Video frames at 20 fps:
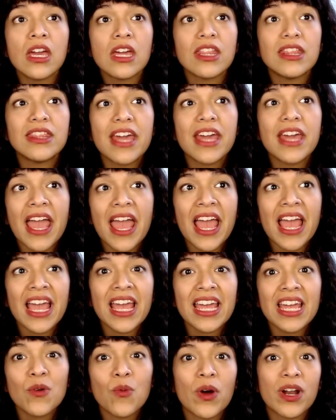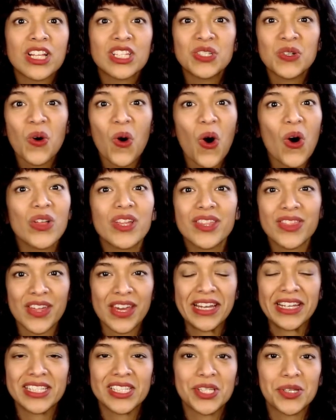they want to do all the things.